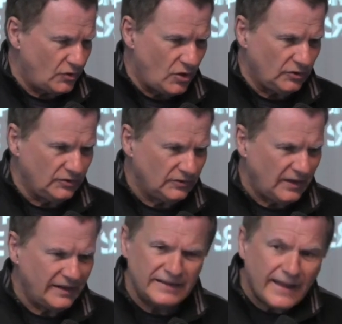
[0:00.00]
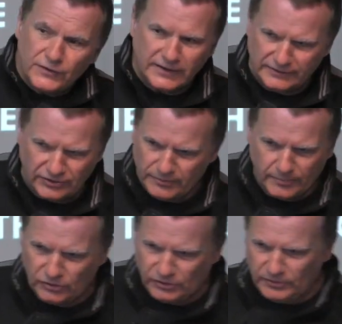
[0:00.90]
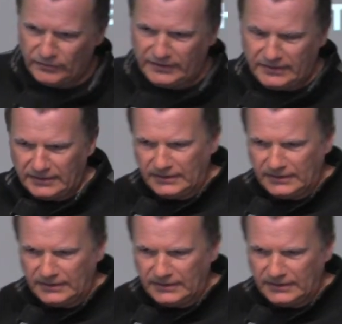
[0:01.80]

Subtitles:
God and never get to the bottom of it.